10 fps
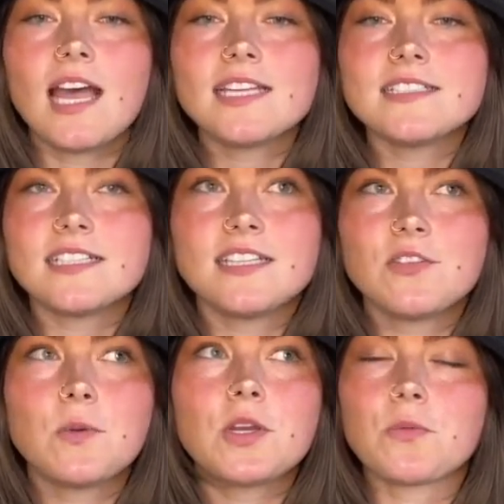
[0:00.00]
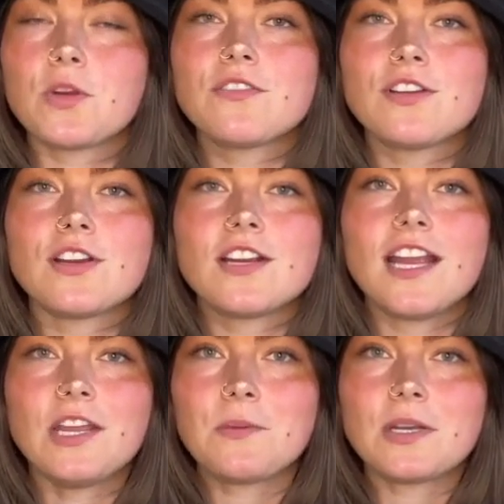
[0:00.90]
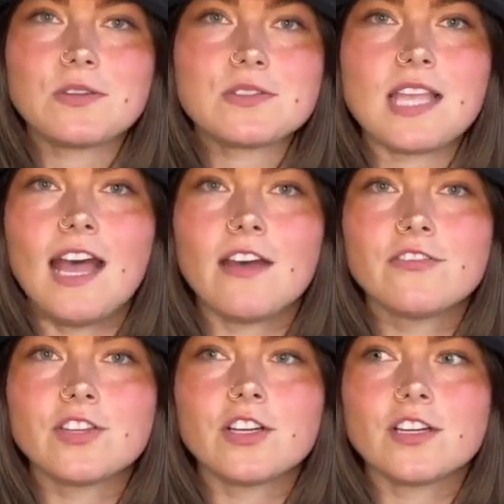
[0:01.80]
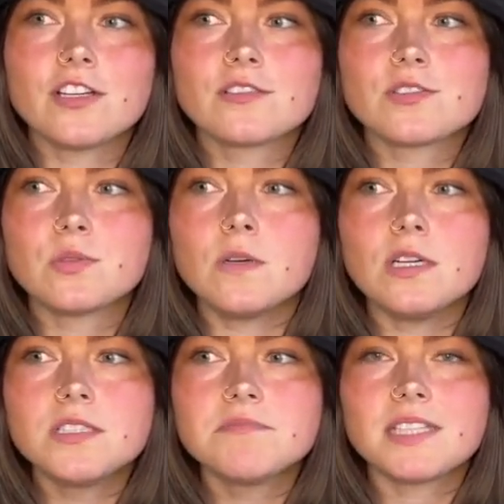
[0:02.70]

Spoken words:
I didn't even want to work for anyone else after school.